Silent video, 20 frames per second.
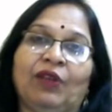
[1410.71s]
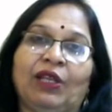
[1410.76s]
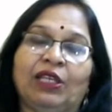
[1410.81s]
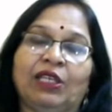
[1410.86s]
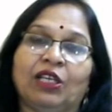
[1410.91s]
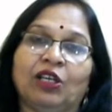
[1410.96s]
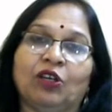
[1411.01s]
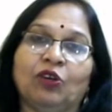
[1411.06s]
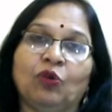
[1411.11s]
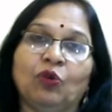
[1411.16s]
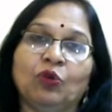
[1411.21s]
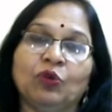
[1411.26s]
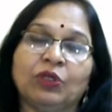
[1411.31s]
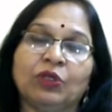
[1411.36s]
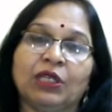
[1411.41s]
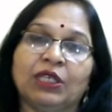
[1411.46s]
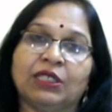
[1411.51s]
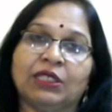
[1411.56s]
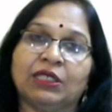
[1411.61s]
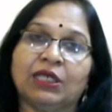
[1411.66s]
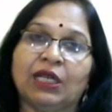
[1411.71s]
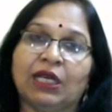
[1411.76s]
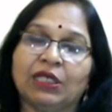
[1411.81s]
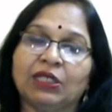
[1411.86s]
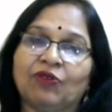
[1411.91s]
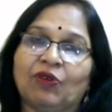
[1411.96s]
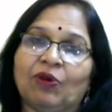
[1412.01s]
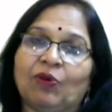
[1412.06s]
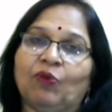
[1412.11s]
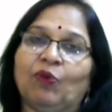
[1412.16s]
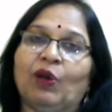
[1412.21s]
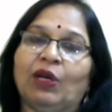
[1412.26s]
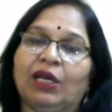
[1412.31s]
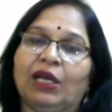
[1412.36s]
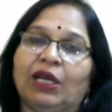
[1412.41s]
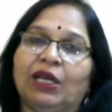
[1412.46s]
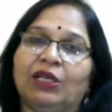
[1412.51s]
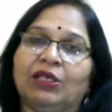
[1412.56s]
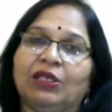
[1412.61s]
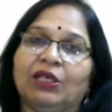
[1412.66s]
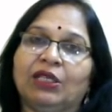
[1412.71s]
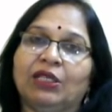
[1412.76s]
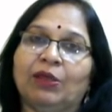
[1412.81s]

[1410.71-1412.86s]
It accrues, it starts from one country,